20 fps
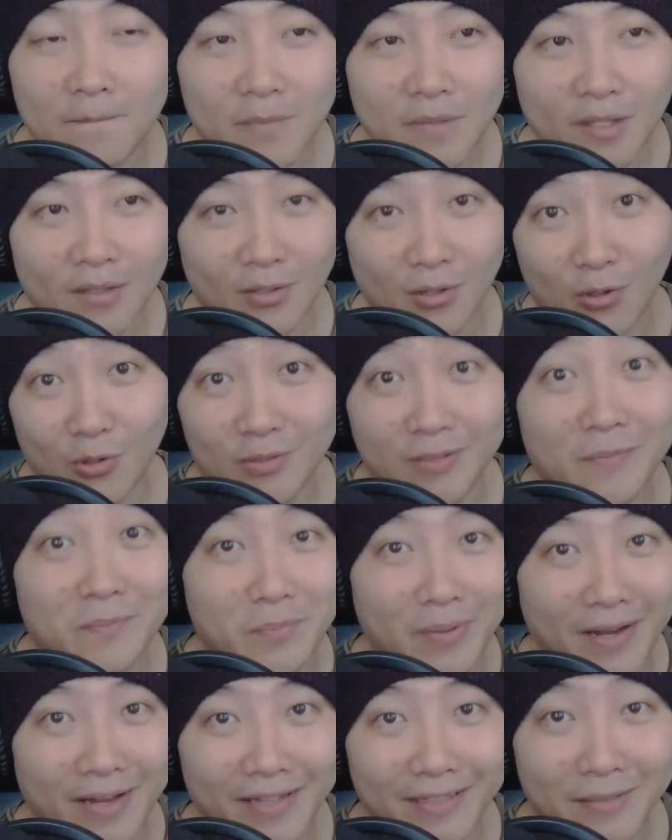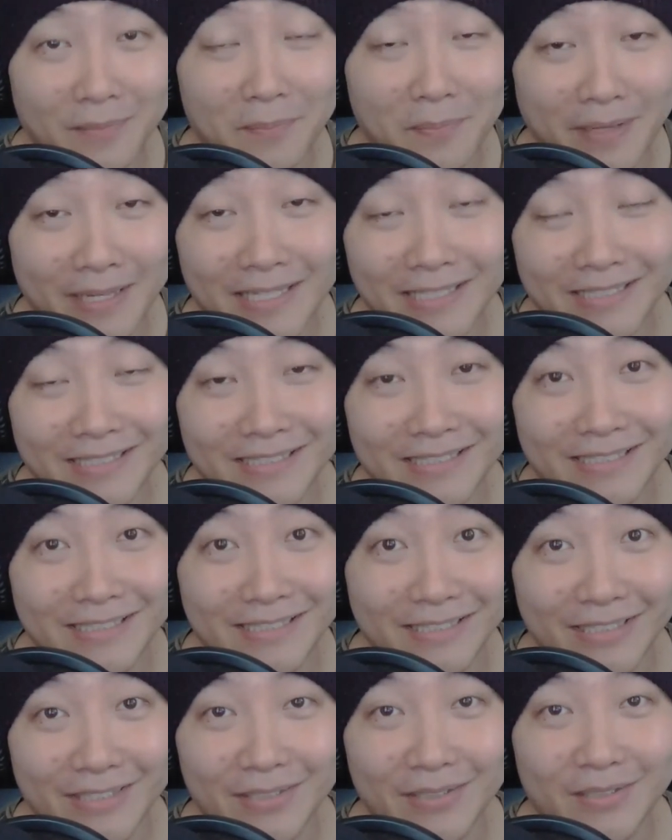Though the bass is
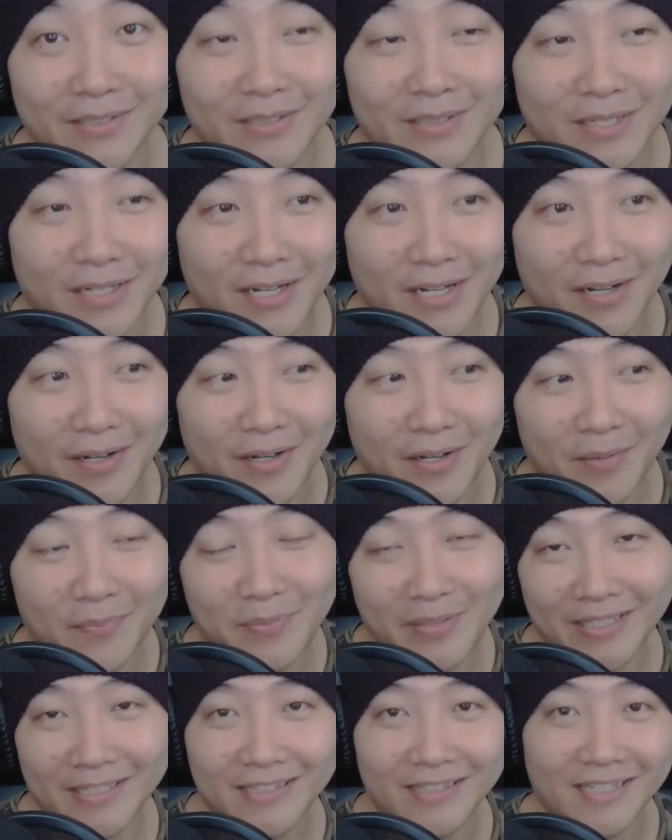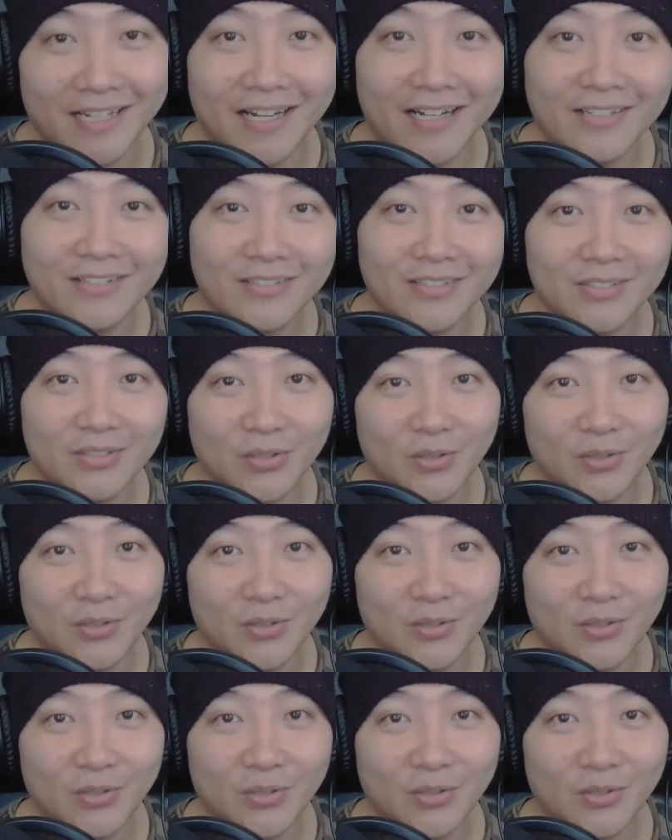still a bit loud.